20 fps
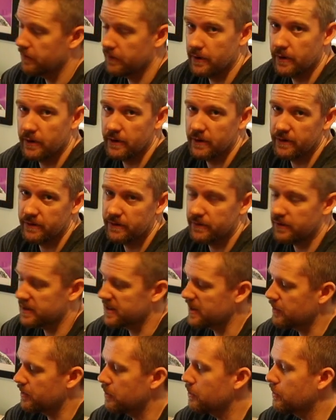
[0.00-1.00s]
for
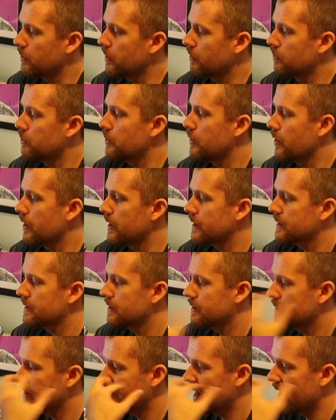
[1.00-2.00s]
example, of
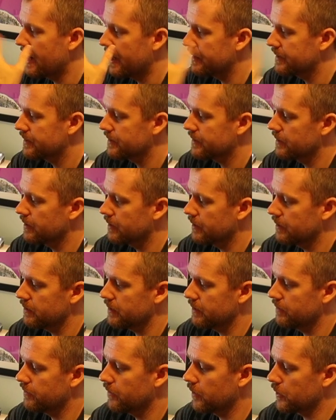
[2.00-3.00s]
birds, the eyes
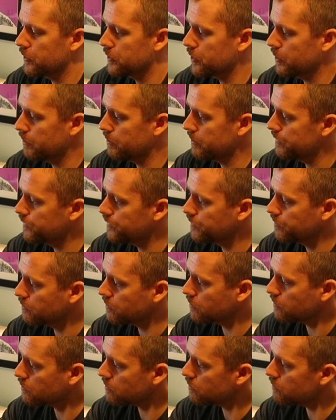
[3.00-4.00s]
in Photoshop.
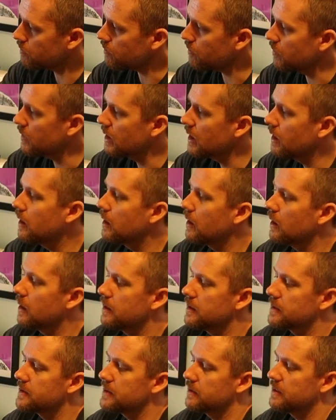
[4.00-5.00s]

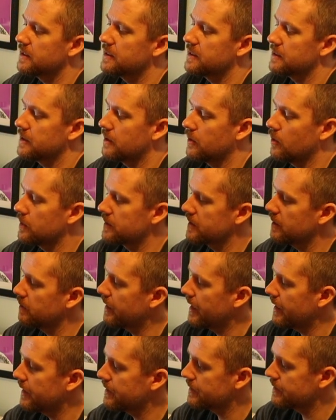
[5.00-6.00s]
So this is an awesome
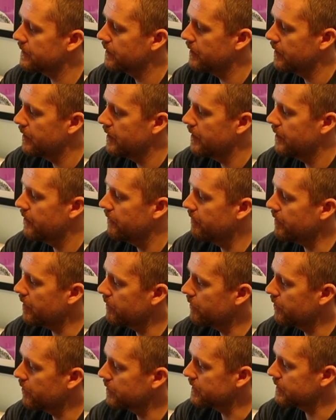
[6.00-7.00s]
lens,
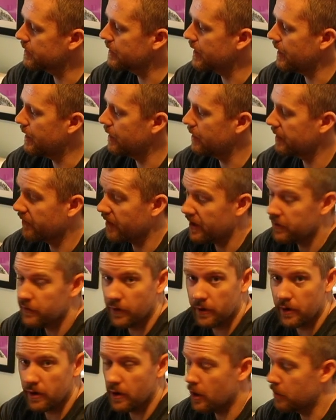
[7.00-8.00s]
very versatile, great
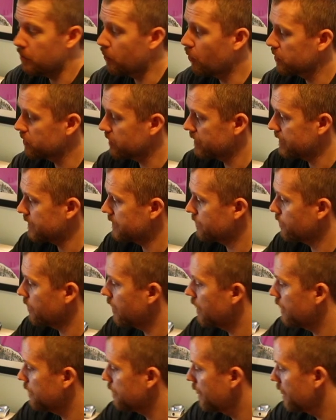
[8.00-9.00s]
for portraits as
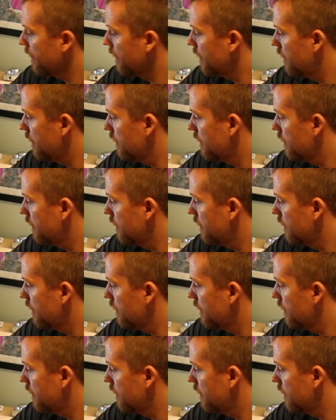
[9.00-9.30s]
well.